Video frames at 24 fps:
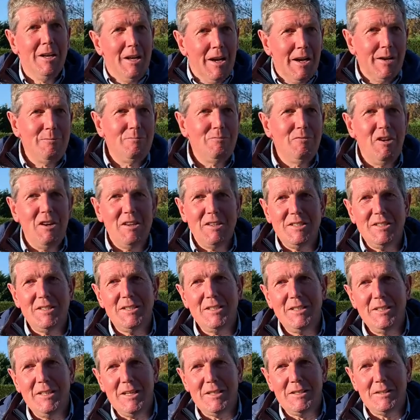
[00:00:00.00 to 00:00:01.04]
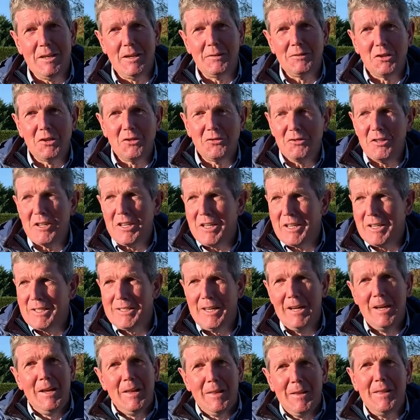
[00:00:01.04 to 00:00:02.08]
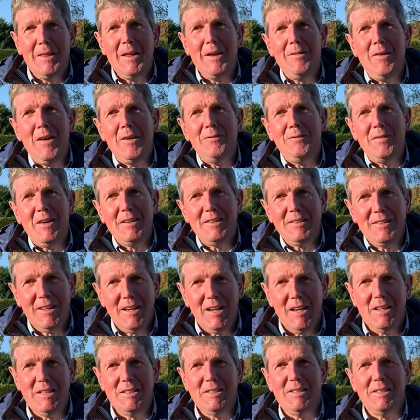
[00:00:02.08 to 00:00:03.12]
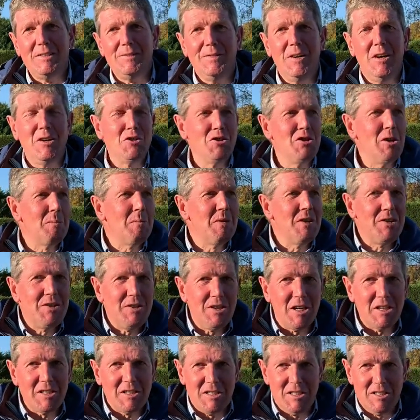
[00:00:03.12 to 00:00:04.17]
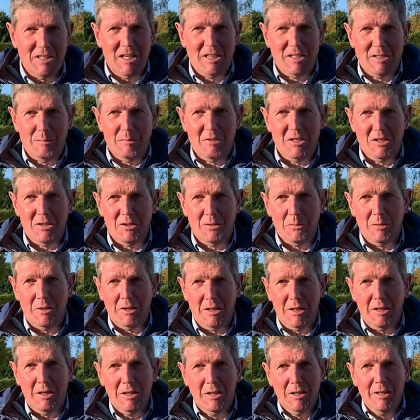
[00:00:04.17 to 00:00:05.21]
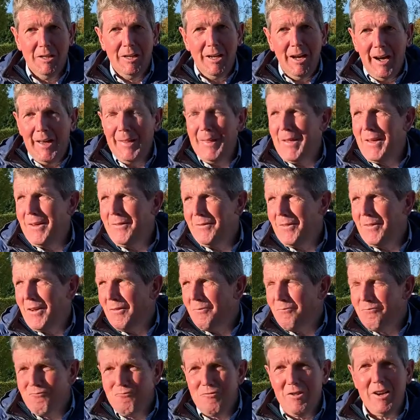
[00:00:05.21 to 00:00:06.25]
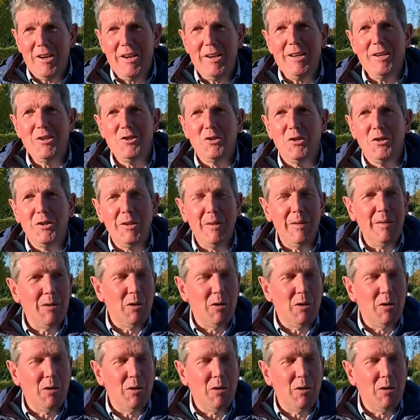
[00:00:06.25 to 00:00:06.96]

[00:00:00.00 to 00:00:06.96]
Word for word: and writes us a letter after three years that they've had fantastic fun jumping 90 centimetres with it and they've really enjoyed it.